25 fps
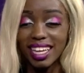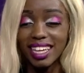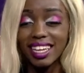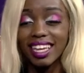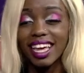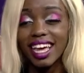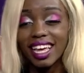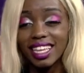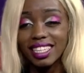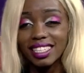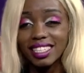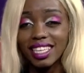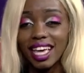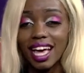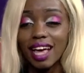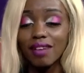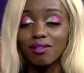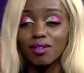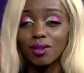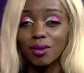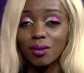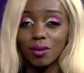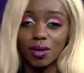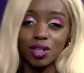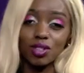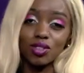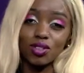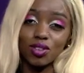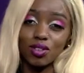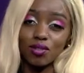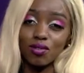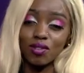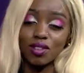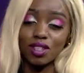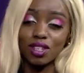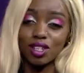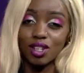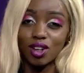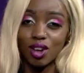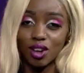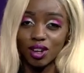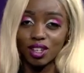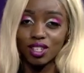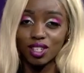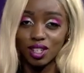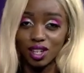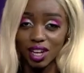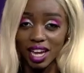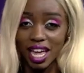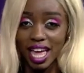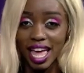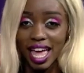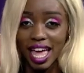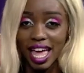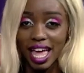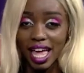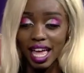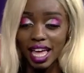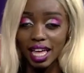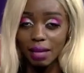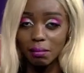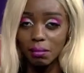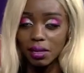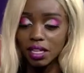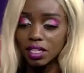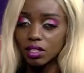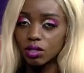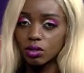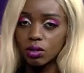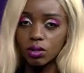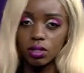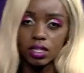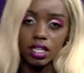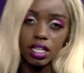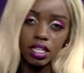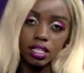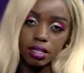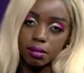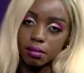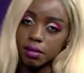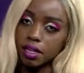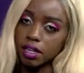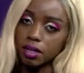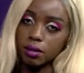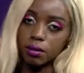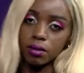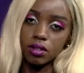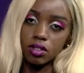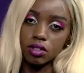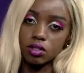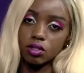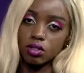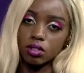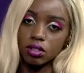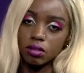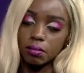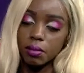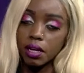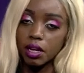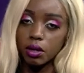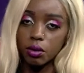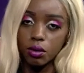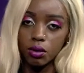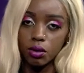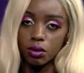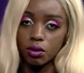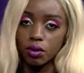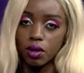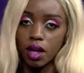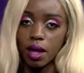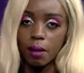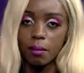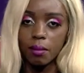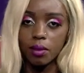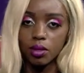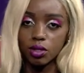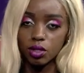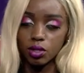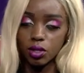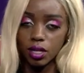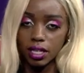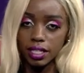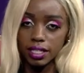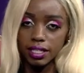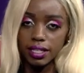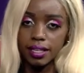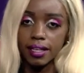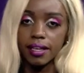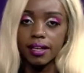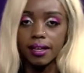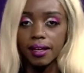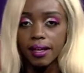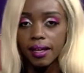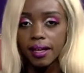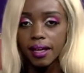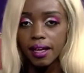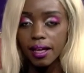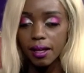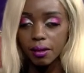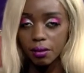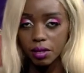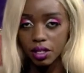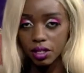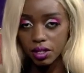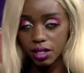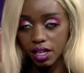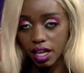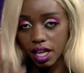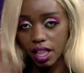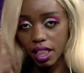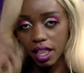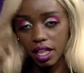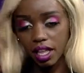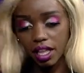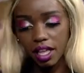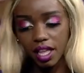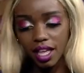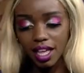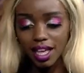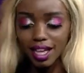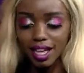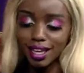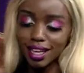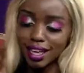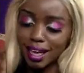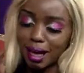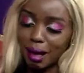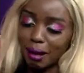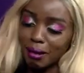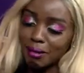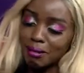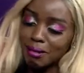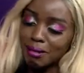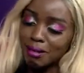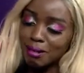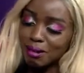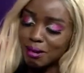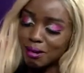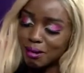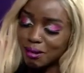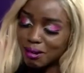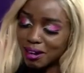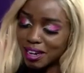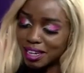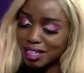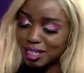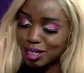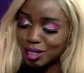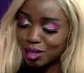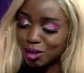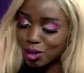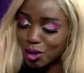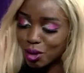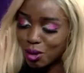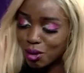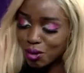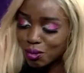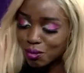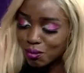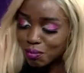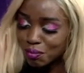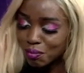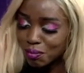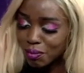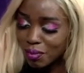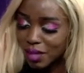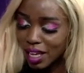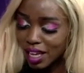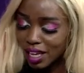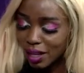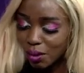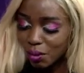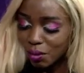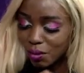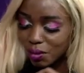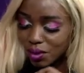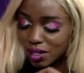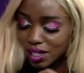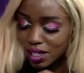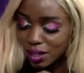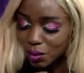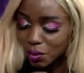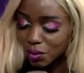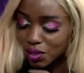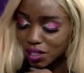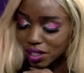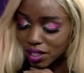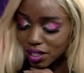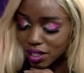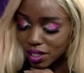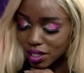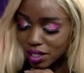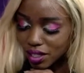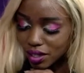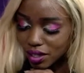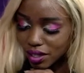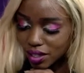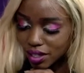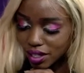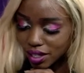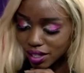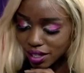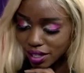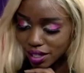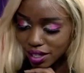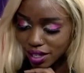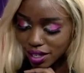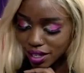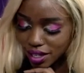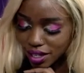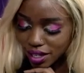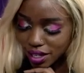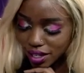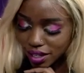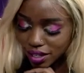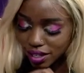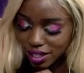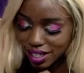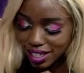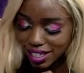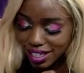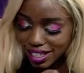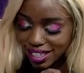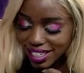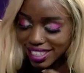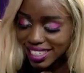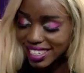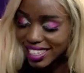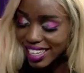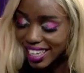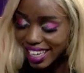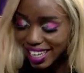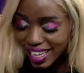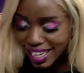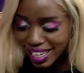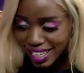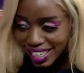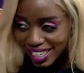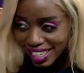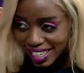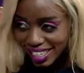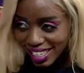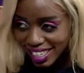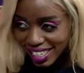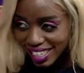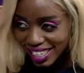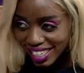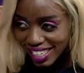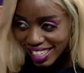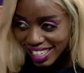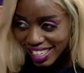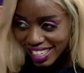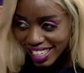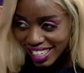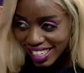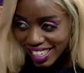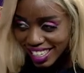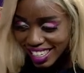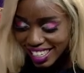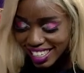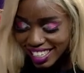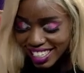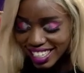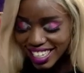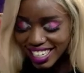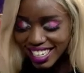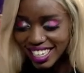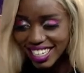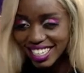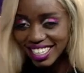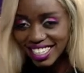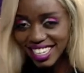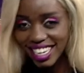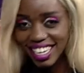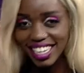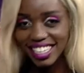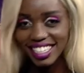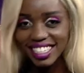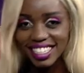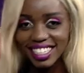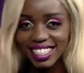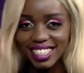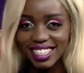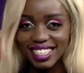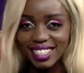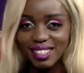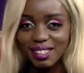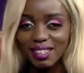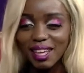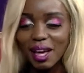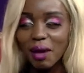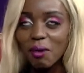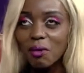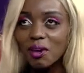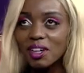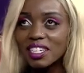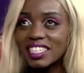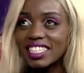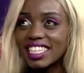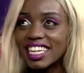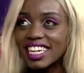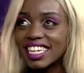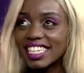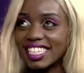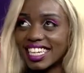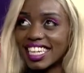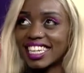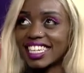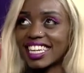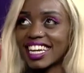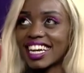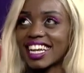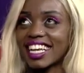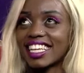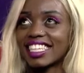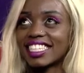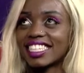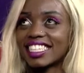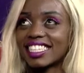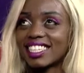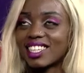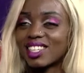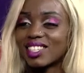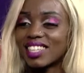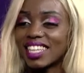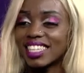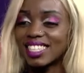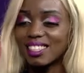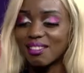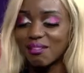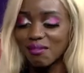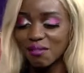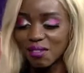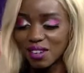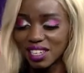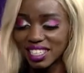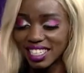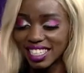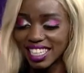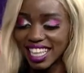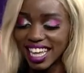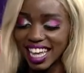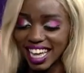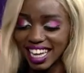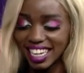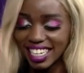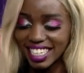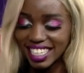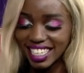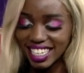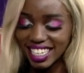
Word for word: In case you have a question for the doctor, please don't ask me any questions. I don't know. I'm also asking. Are we together? Yeah. All right. So, what about tinnitus. Tinnitus. I won't say tetanus because that's the first thing.